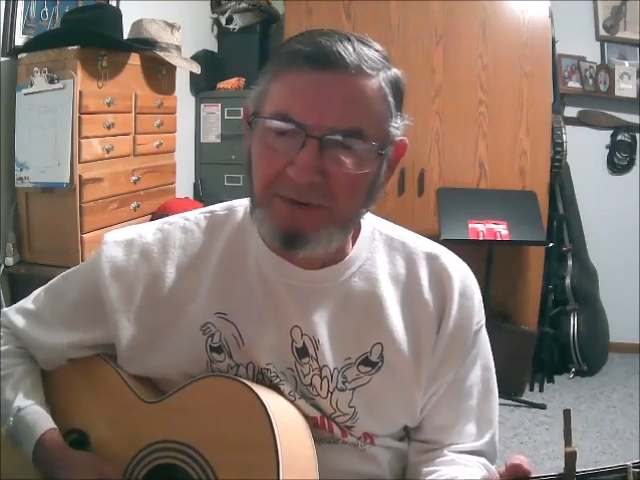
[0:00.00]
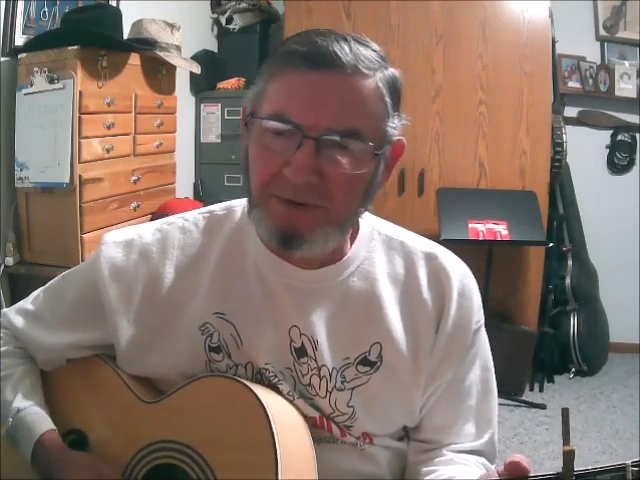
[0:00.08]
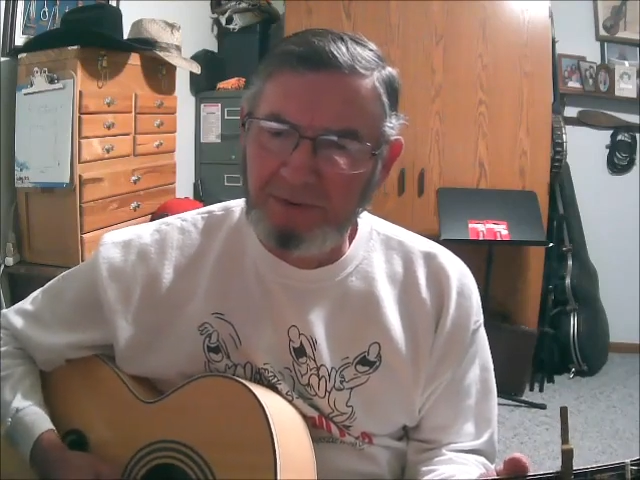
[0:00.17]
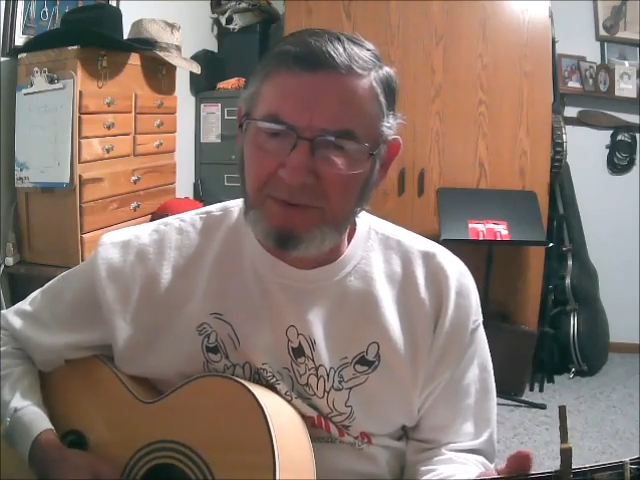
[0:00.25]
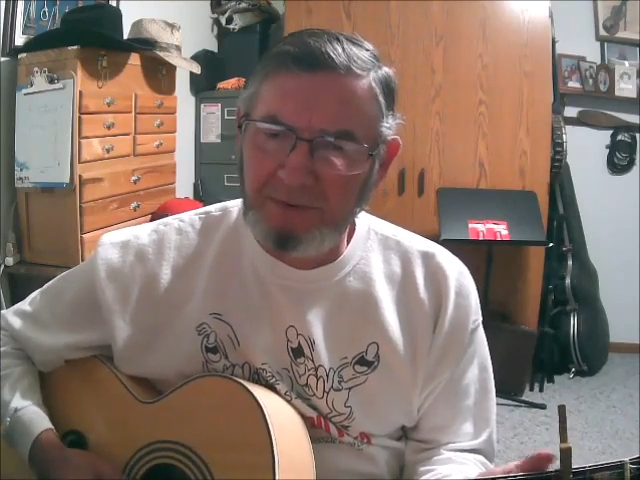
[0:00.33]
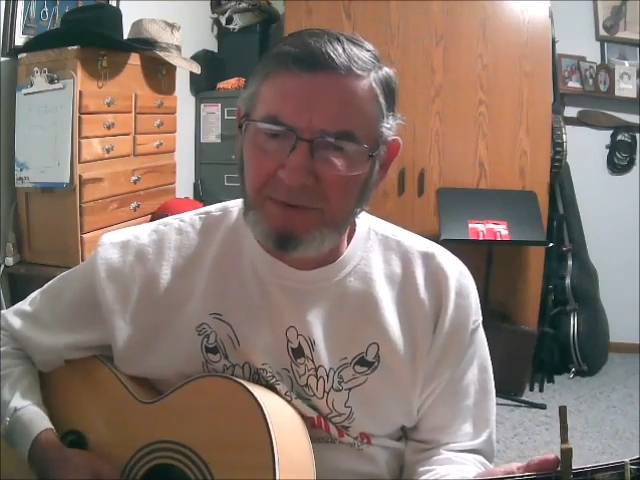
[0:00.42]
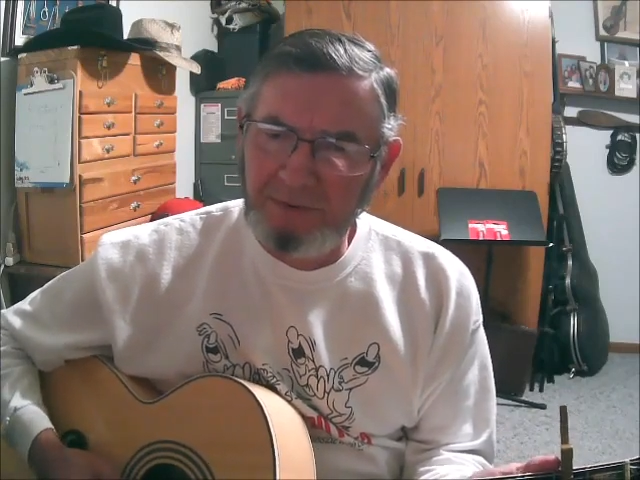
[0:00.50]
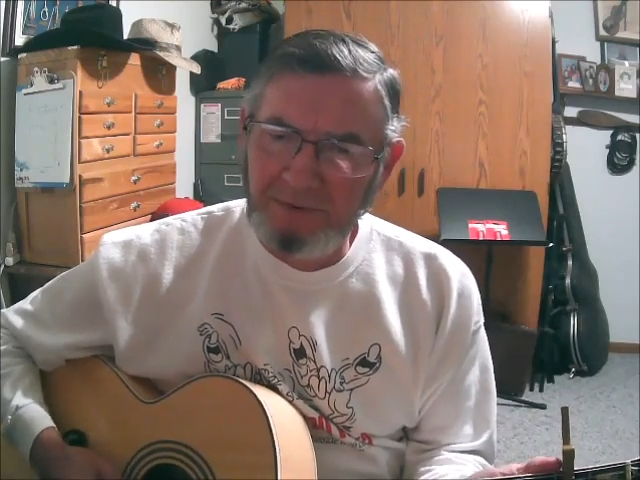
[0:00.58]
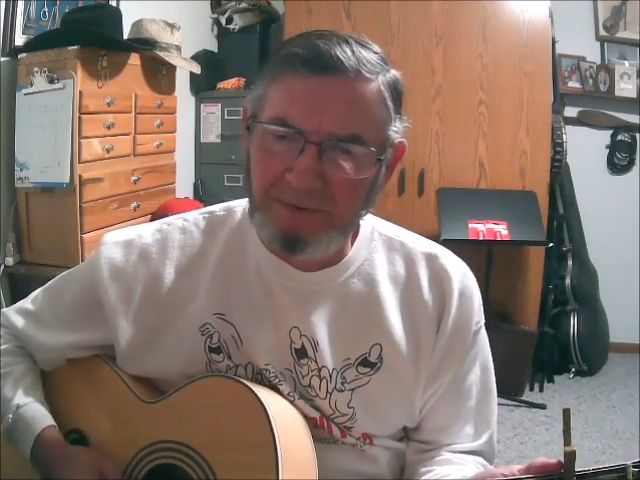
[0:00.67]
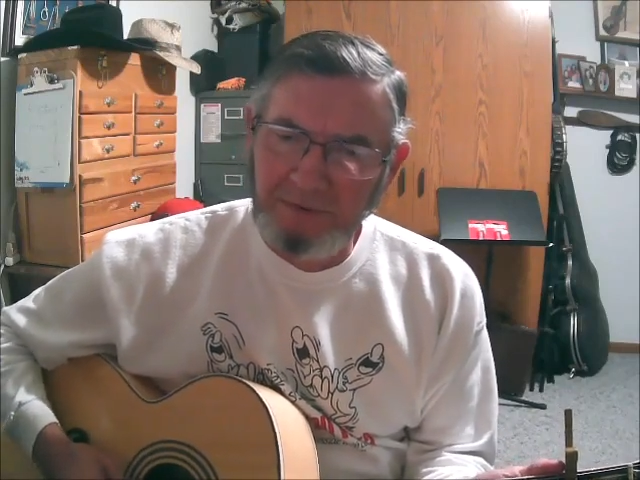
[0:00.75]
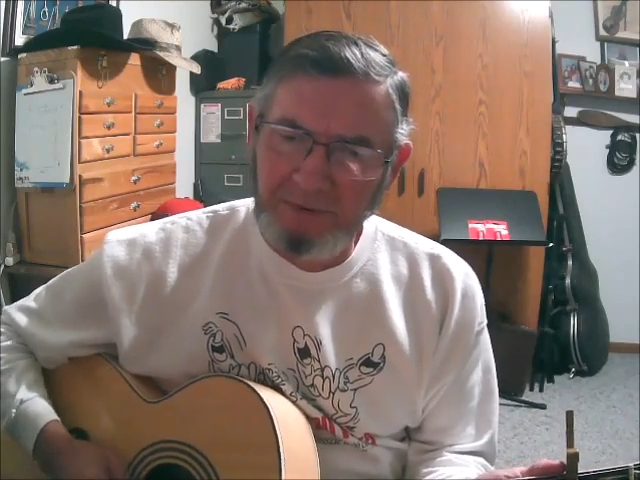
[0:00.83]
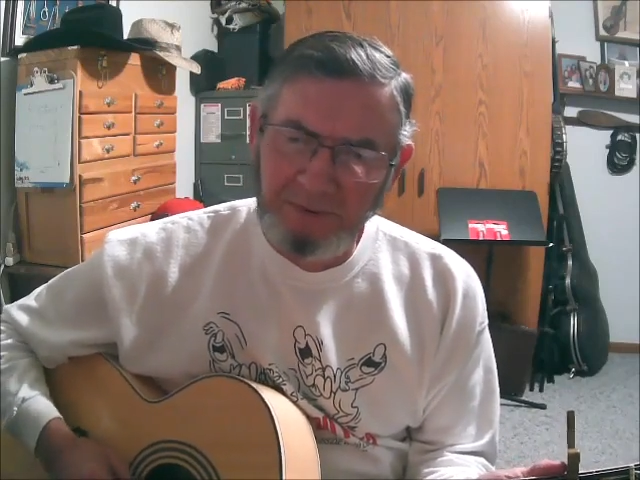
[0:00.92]

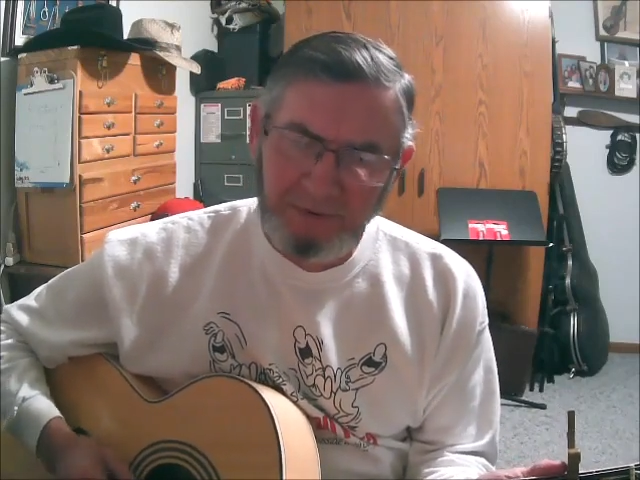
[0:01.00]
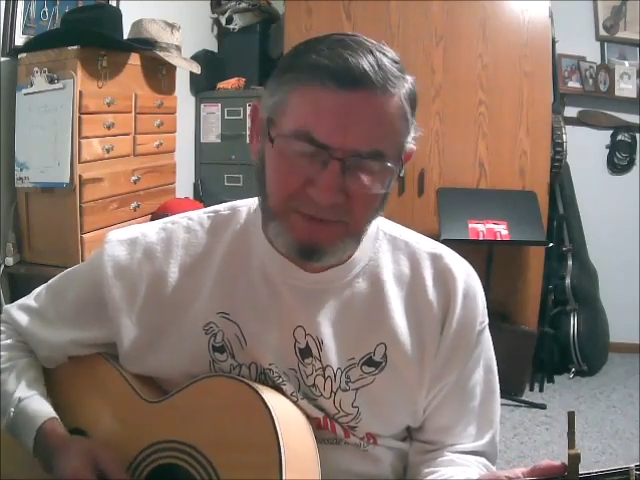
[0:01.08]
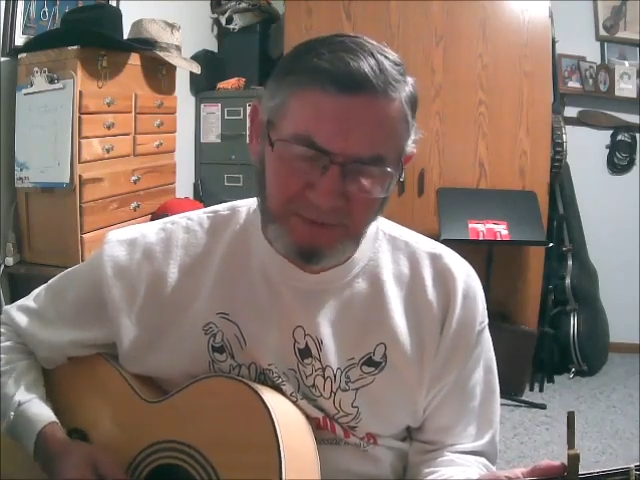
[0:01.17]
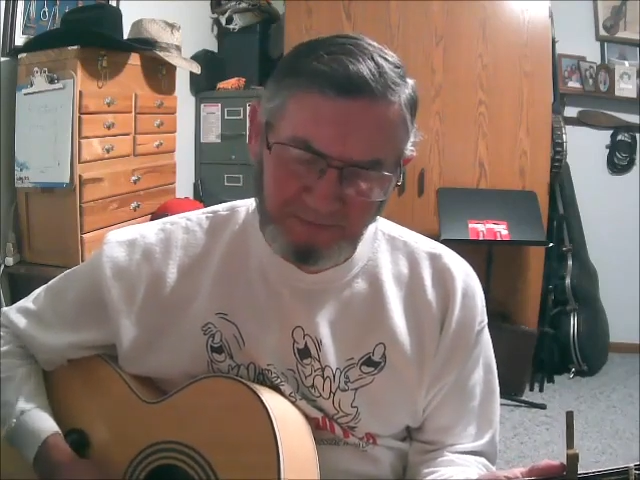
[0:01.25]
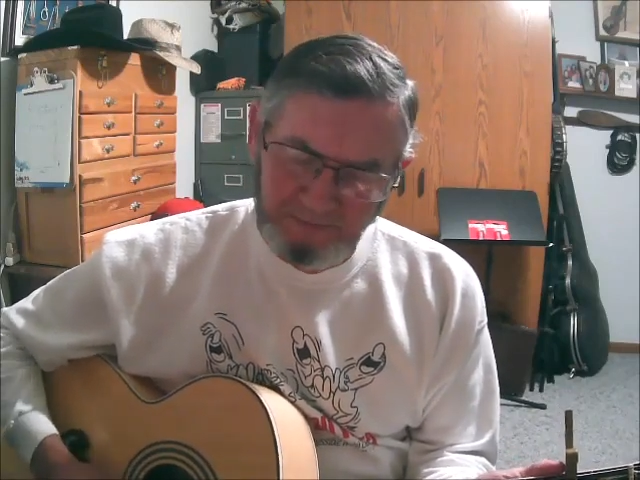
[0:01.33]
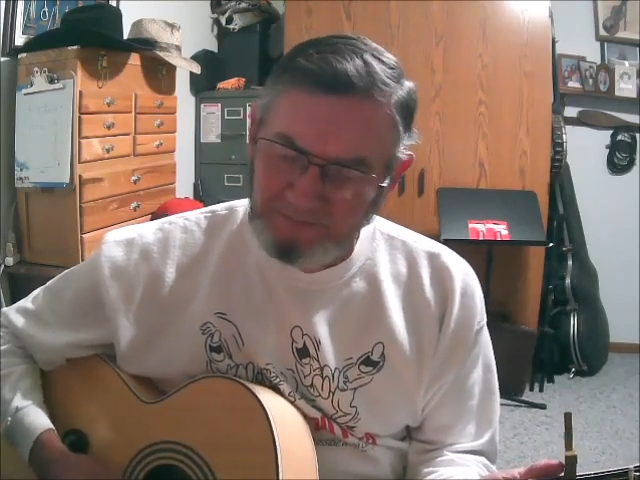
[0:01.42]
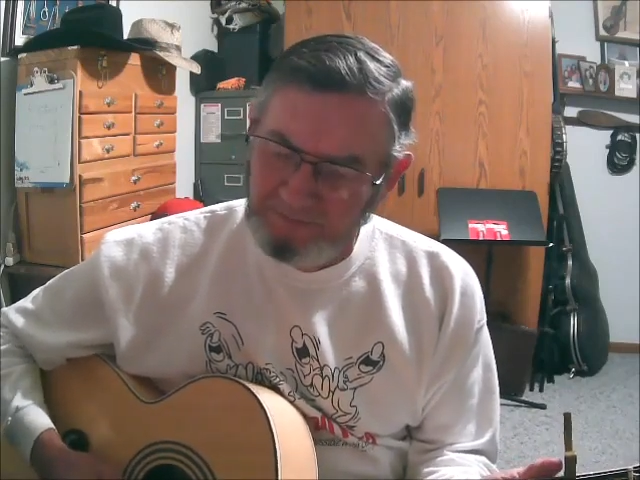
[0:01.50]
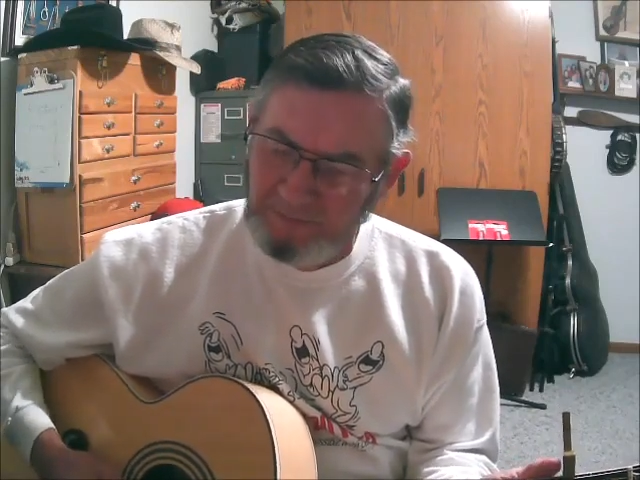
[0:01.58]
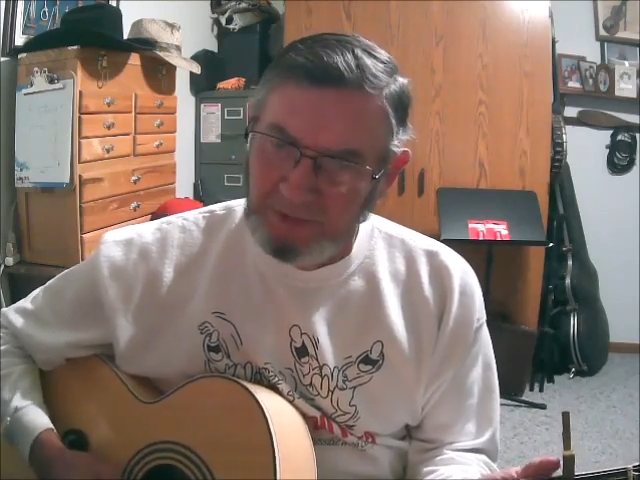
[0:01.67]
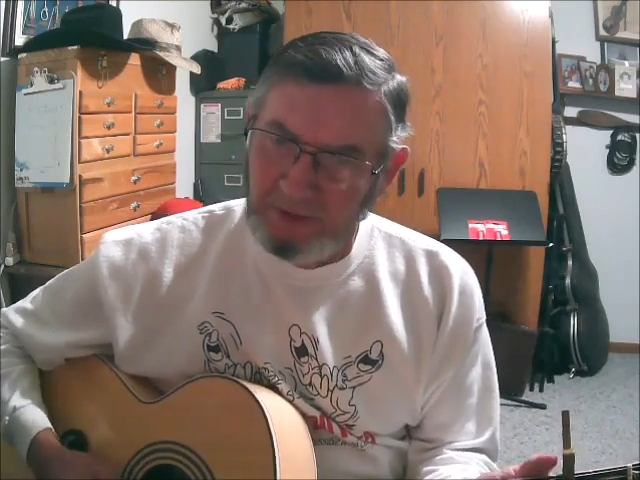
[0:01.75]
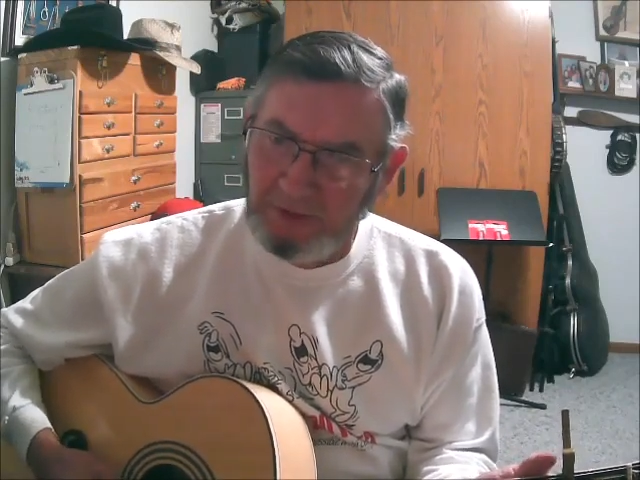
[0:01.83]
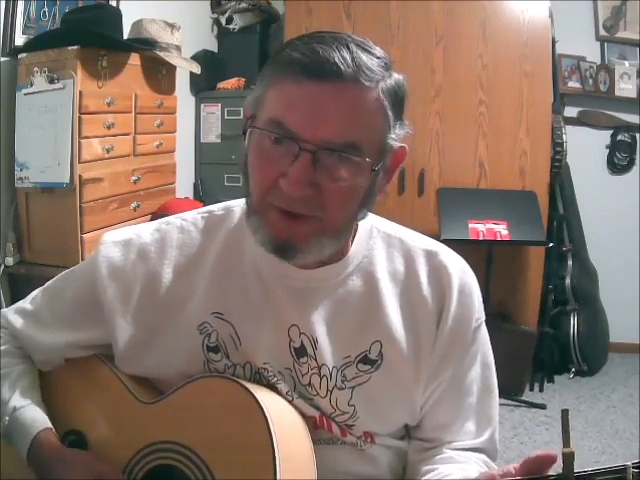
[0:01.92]

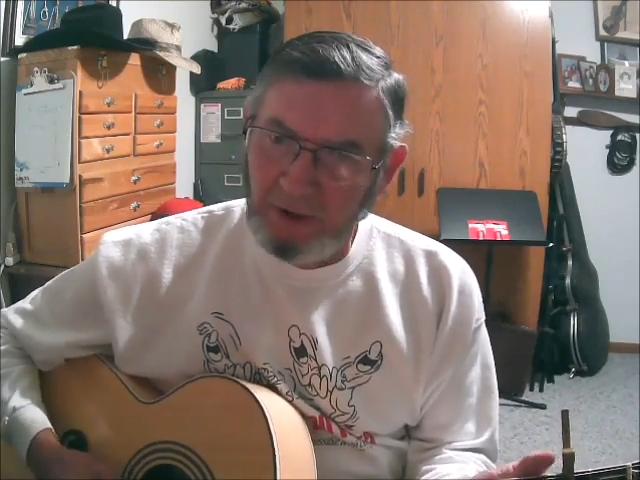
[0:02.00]
And